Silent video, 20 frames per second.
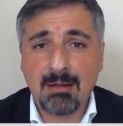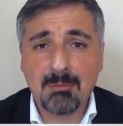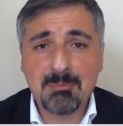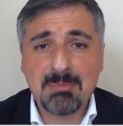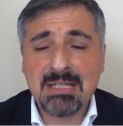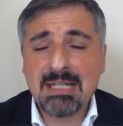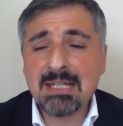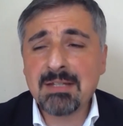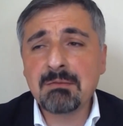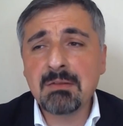I
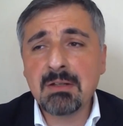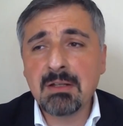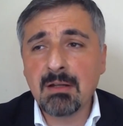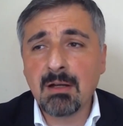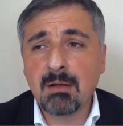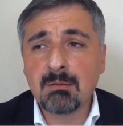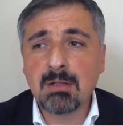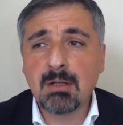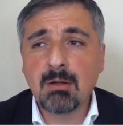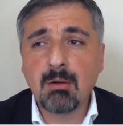mean, even
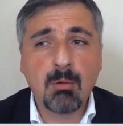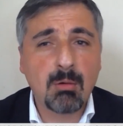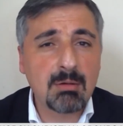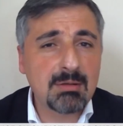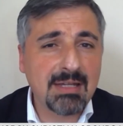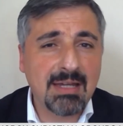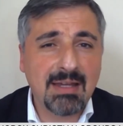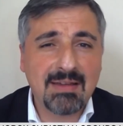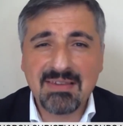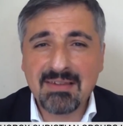now the court
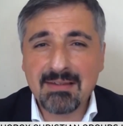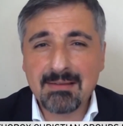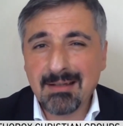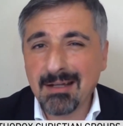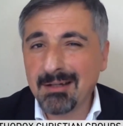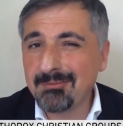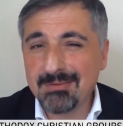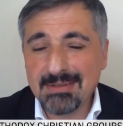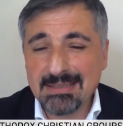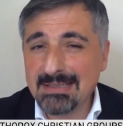case is
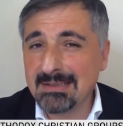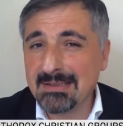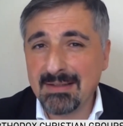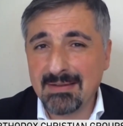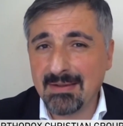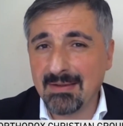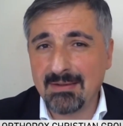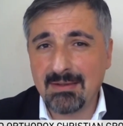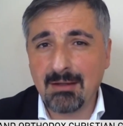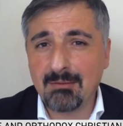not really
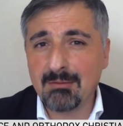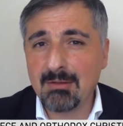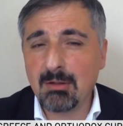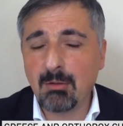necessary.